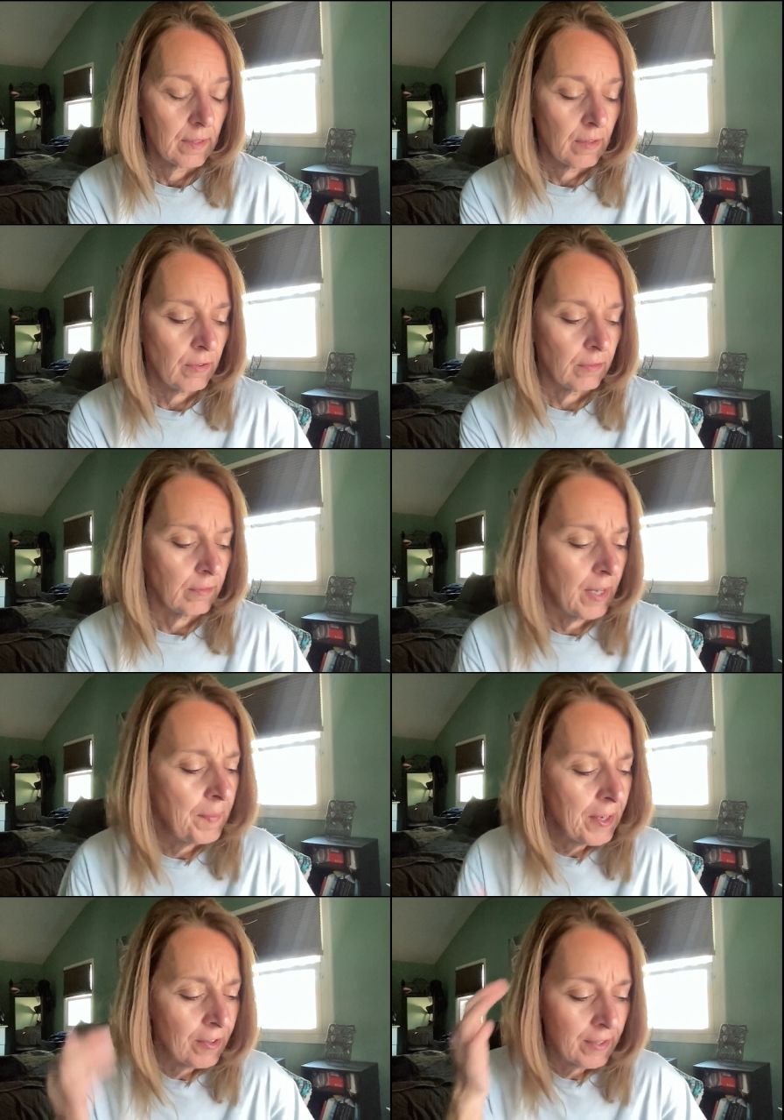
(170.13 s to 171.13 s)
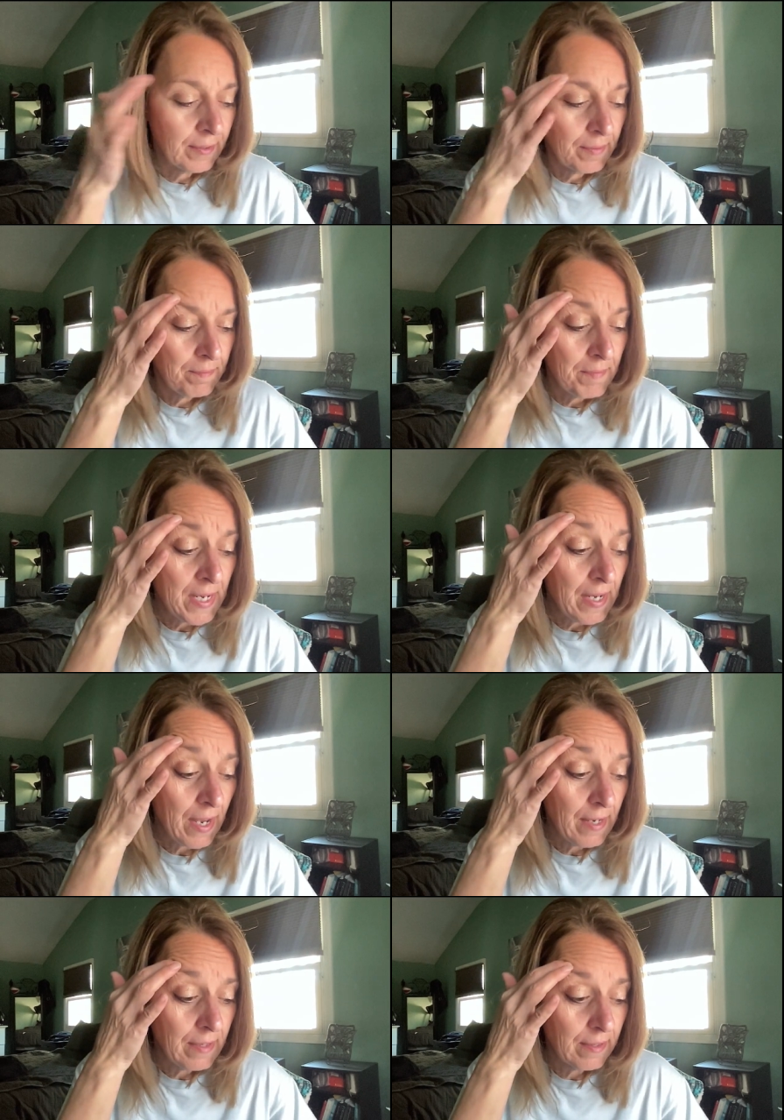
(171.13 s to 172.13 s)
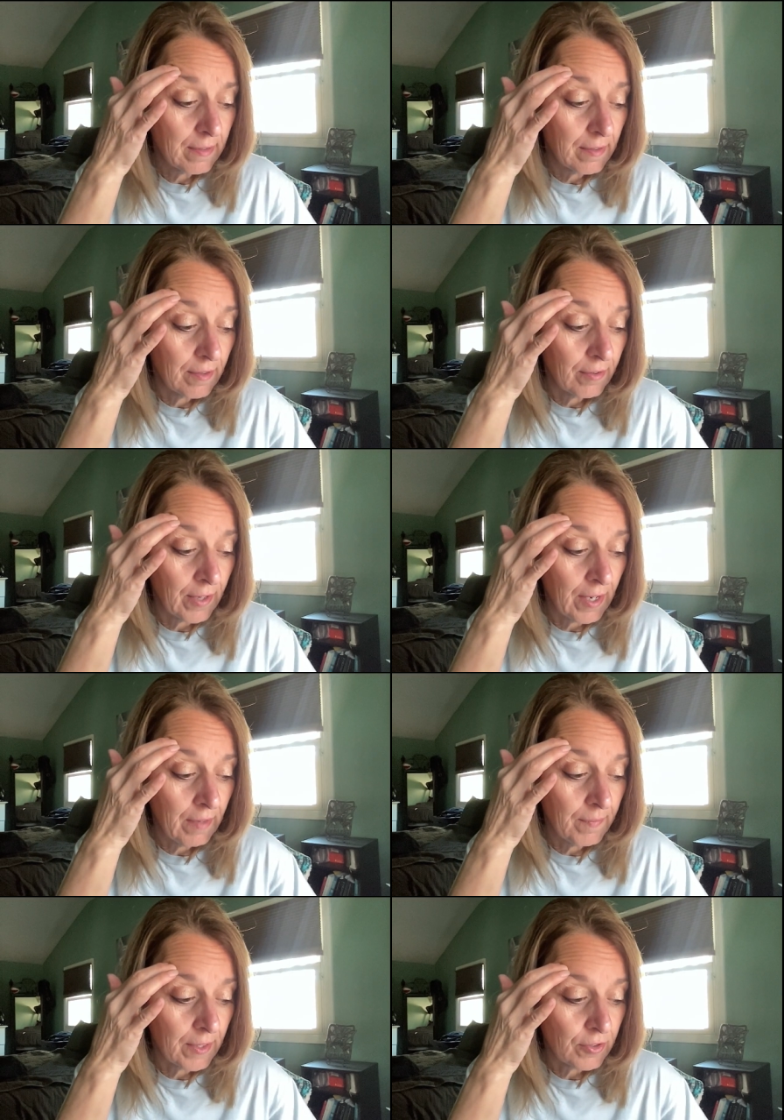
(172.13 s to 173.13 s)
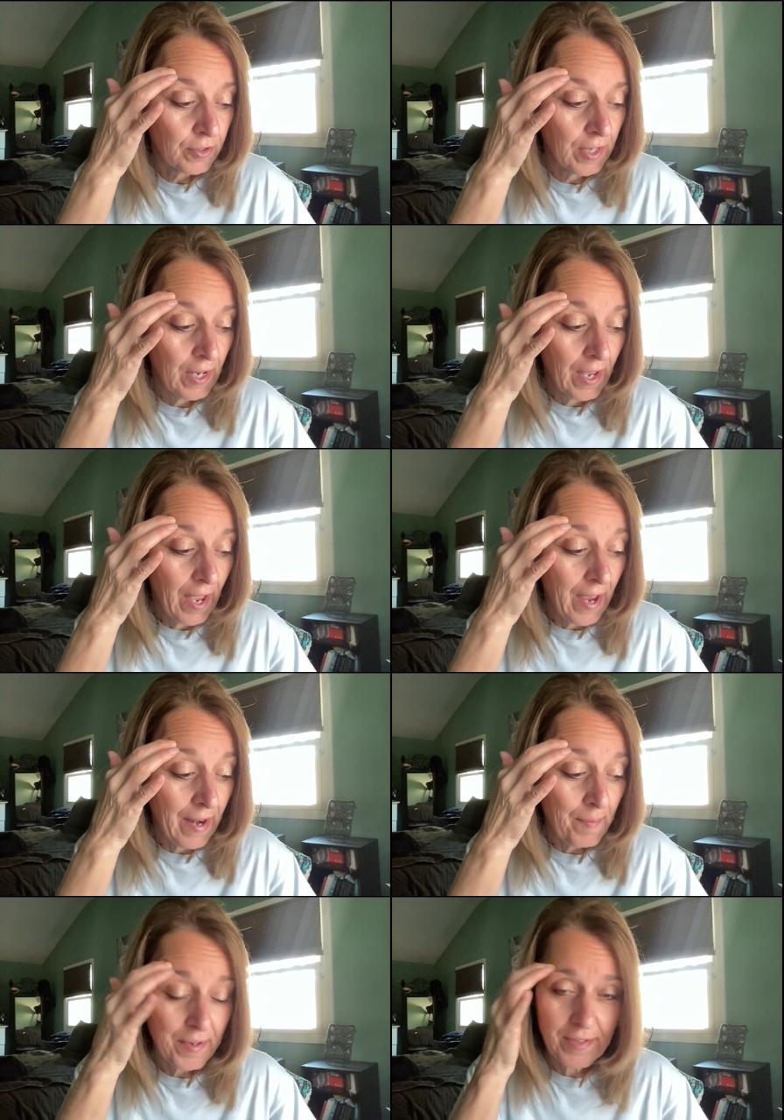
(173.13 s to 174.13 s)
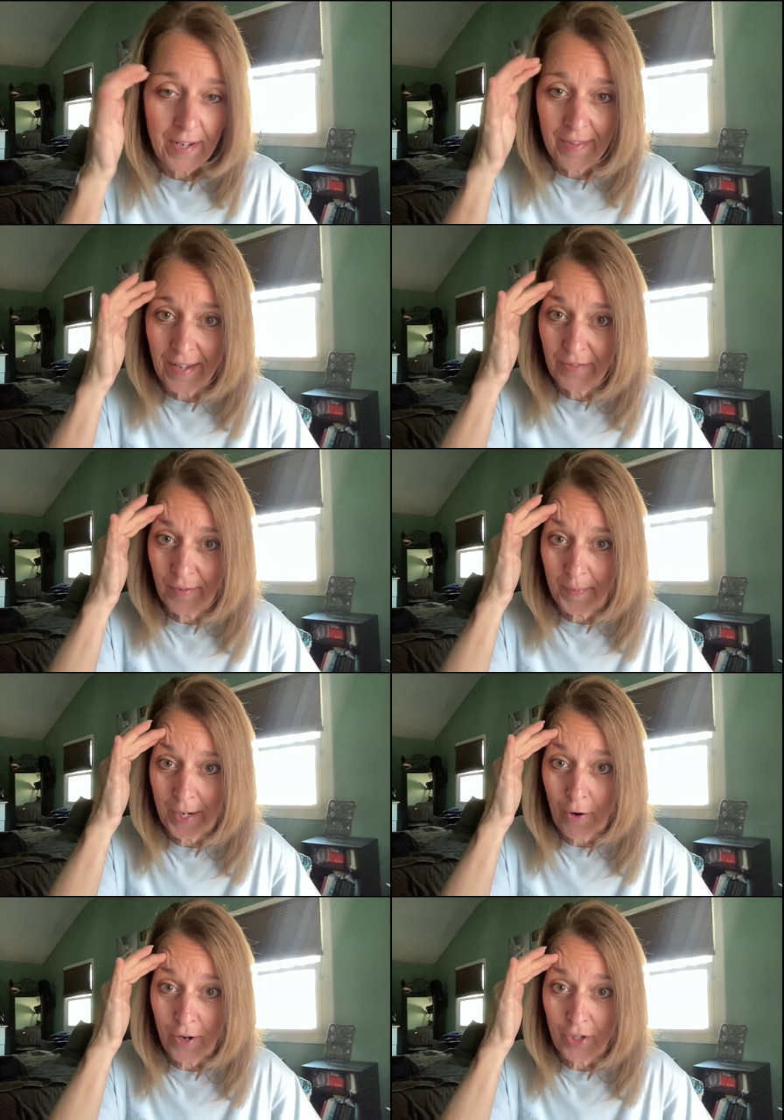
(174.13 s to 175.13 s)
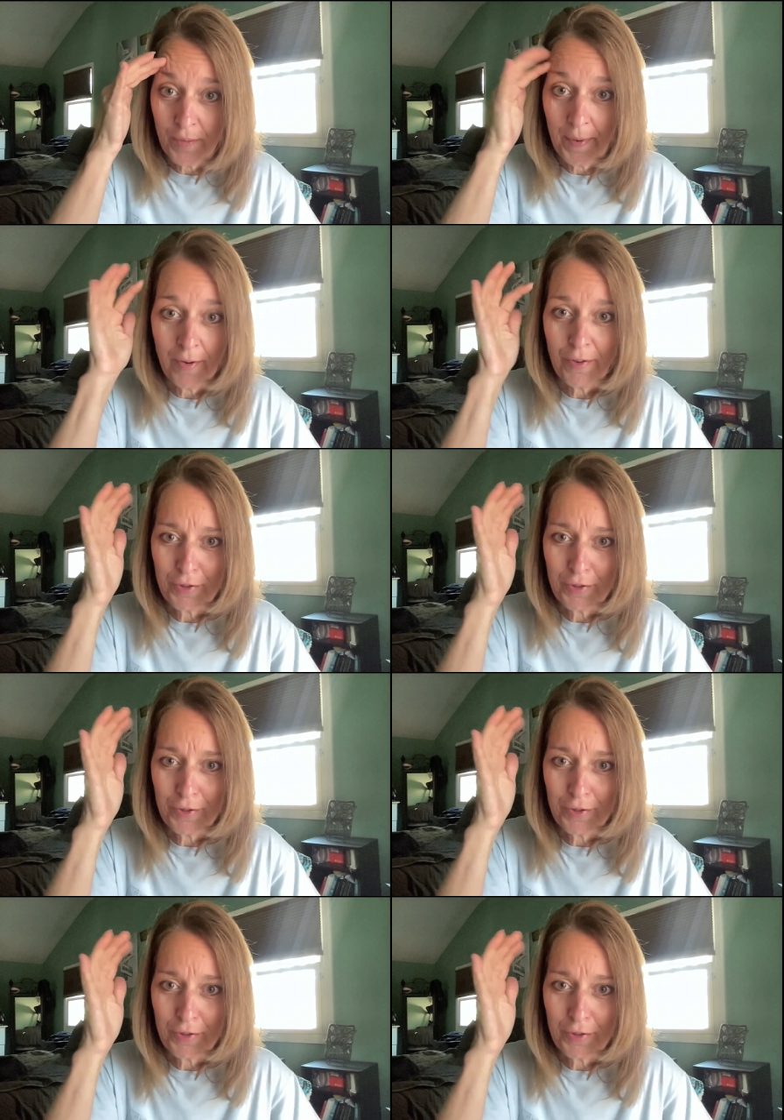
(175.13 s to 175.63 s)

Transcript: Oh, I'm hearing meathead. Okay, not true. And I'm going to tell you that's from like Archie Bunker,